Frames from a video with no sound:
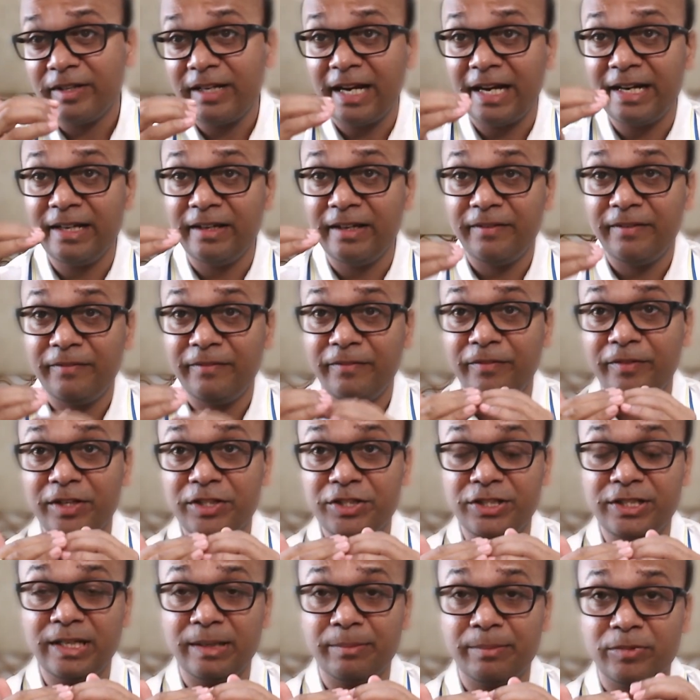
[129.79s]
had
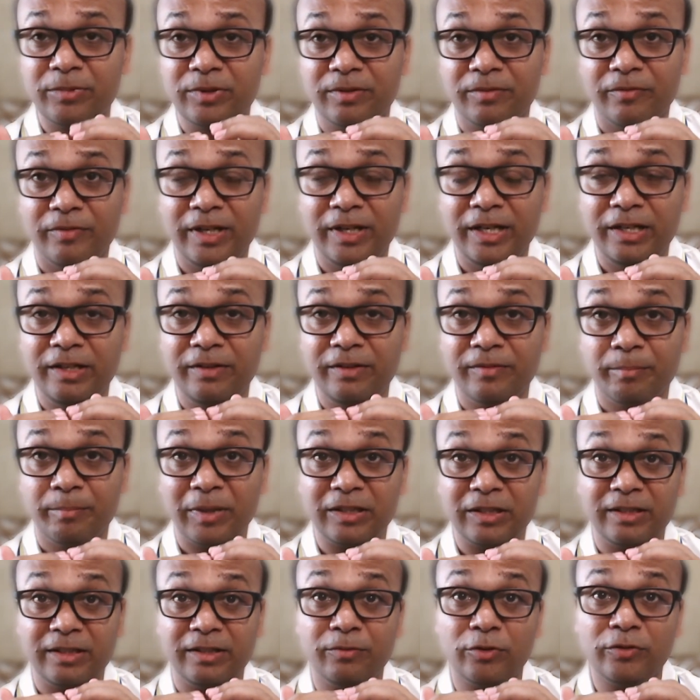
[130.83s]
average depth varying
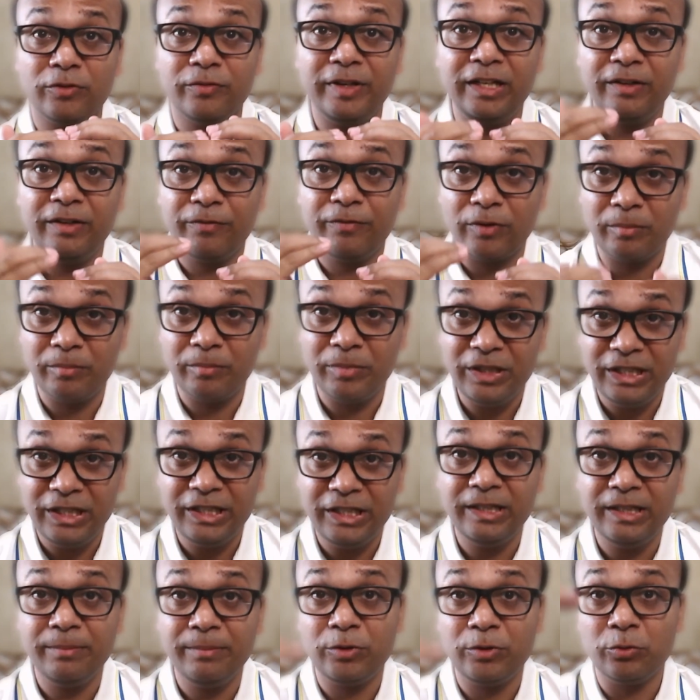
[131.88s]
but it was varying from knee
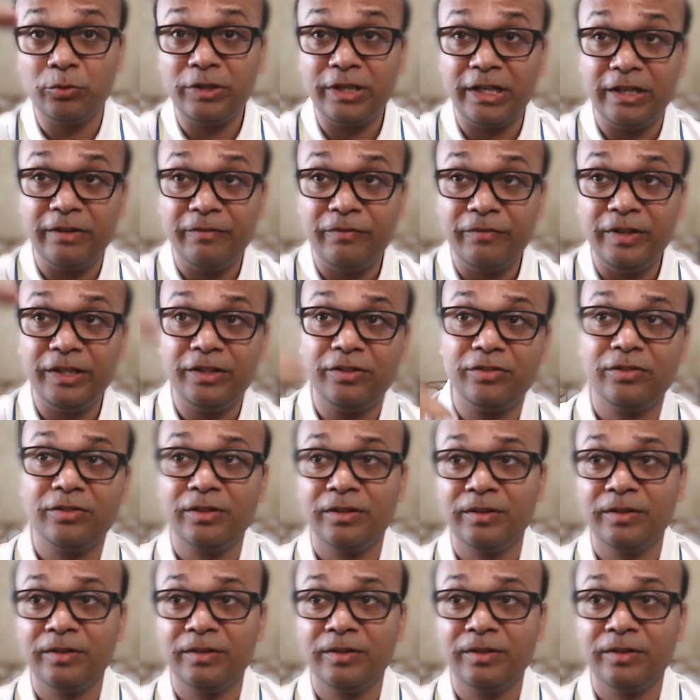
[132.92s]
deep to 10 feet